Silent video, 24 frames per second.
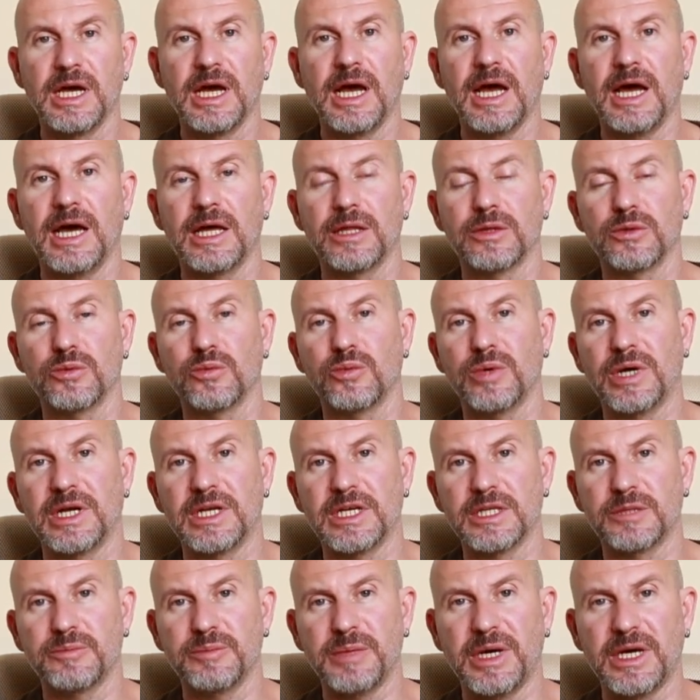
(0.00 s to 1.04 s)
And when
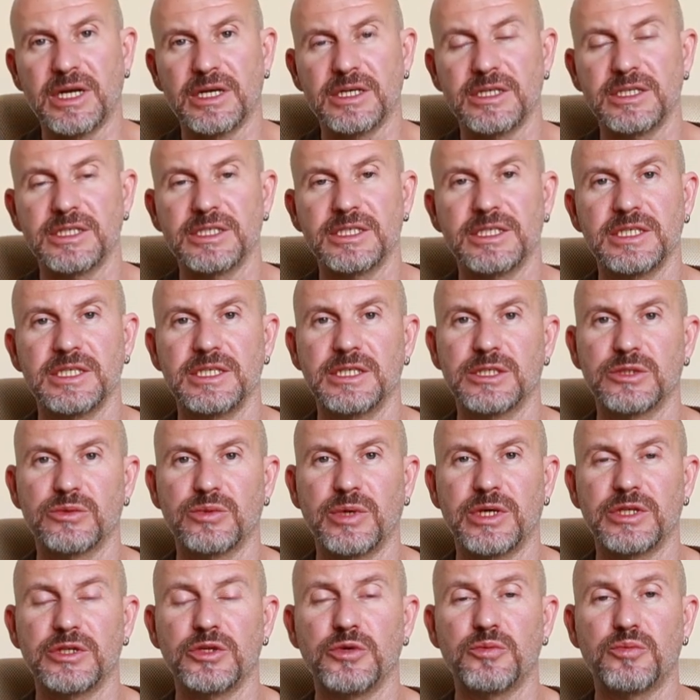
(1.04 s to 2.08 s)
it matters is
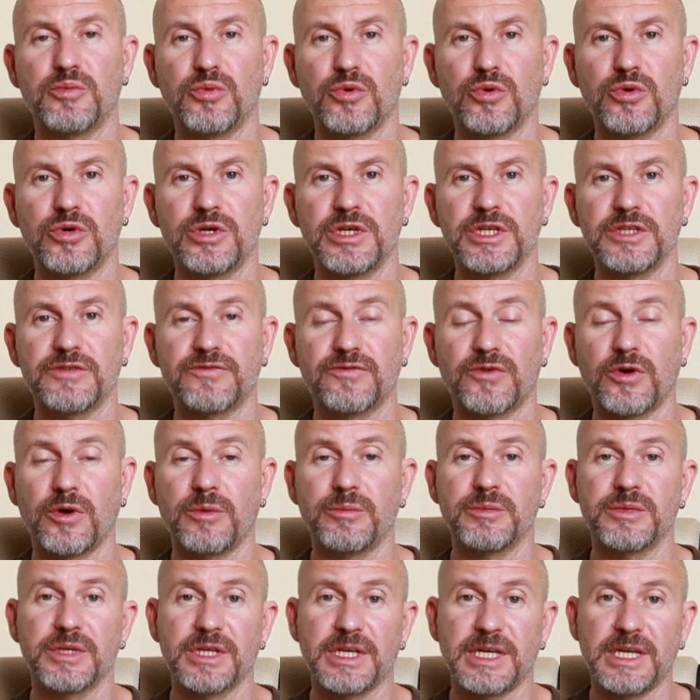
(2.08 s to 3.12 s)
when you pour it
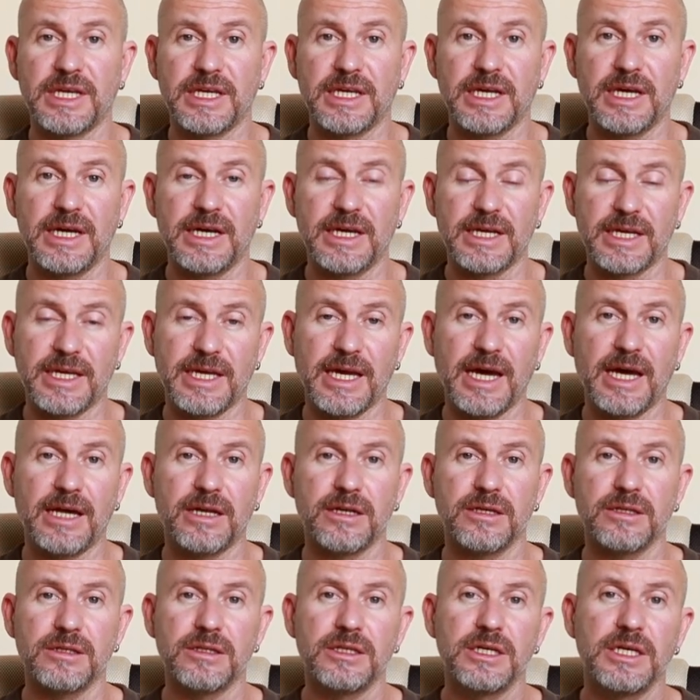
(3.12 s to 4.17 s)
from a
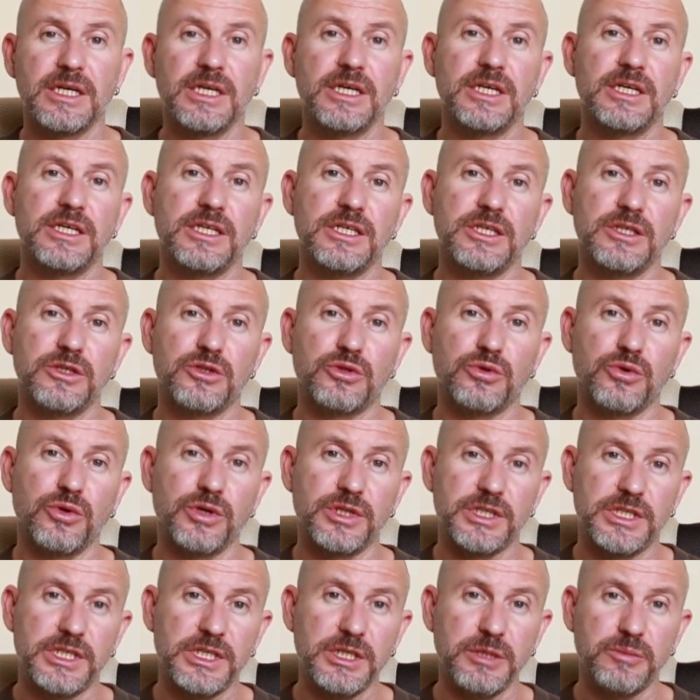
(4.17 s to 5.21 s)
kettle into a
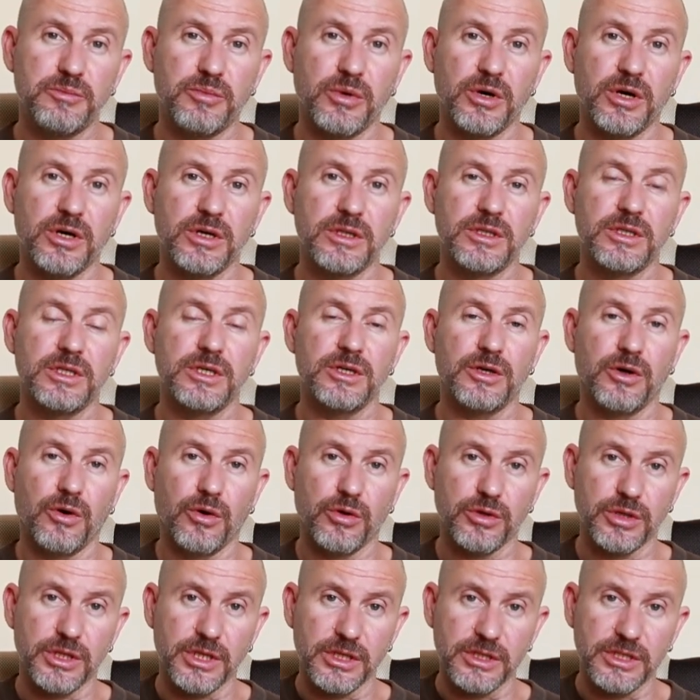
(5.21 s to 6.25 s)
teapot
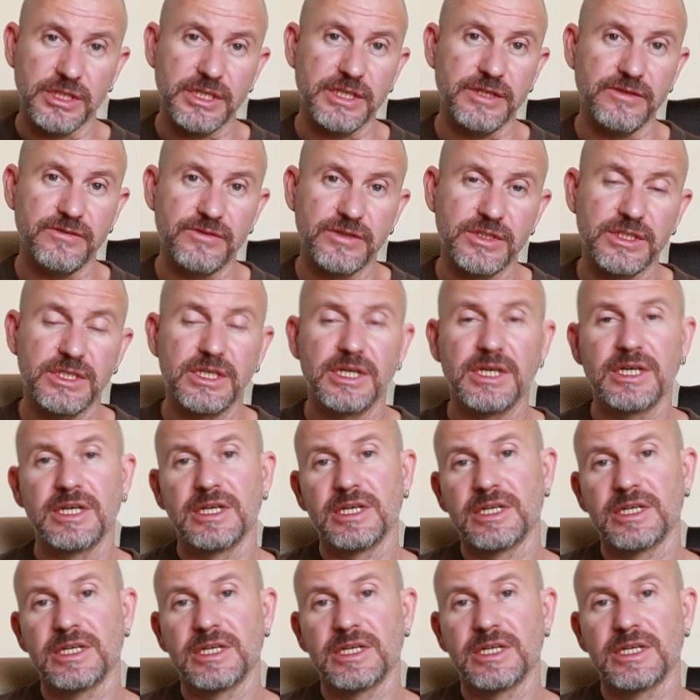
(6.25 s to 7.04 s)
on the leaves.